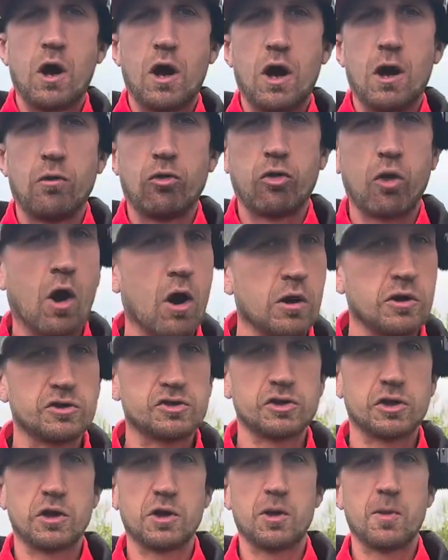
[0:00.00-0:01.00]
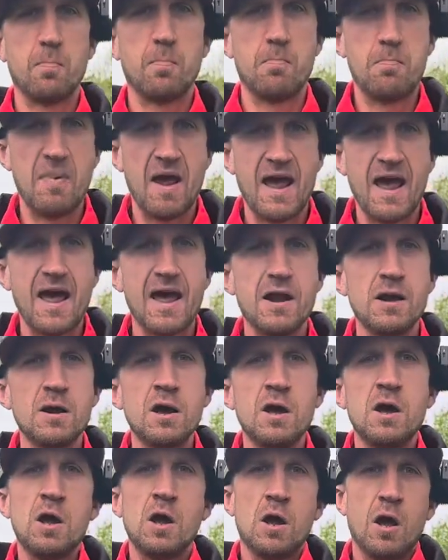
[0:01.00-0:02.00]
a larger man,
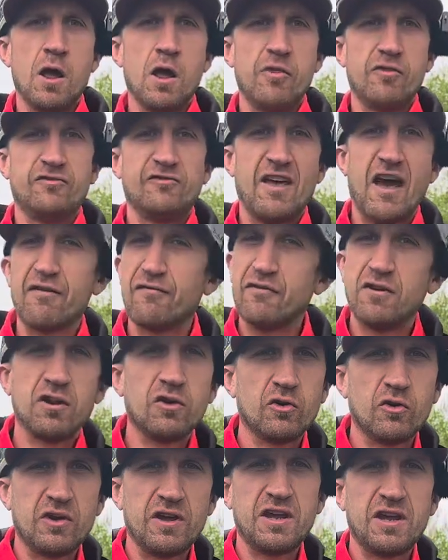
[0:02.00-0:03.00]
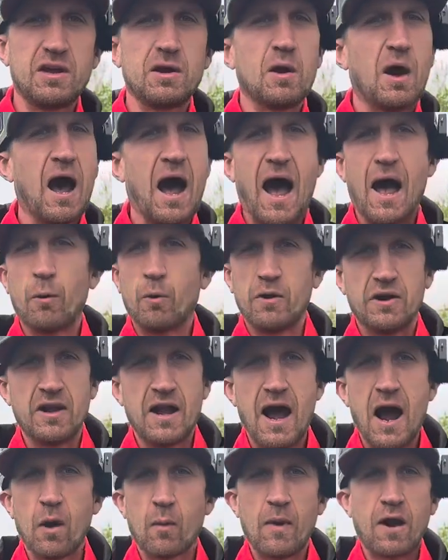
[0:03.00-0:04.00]
definitely I would
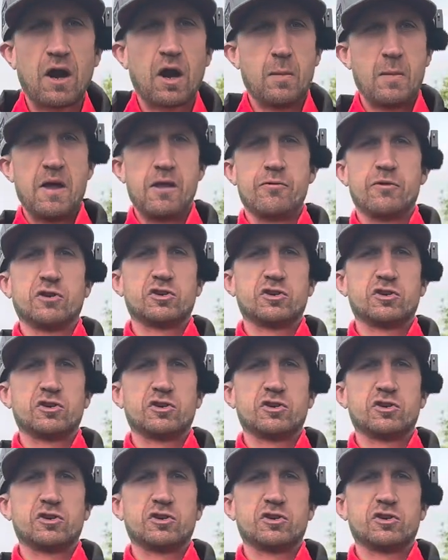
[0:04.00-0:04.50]
not recommend the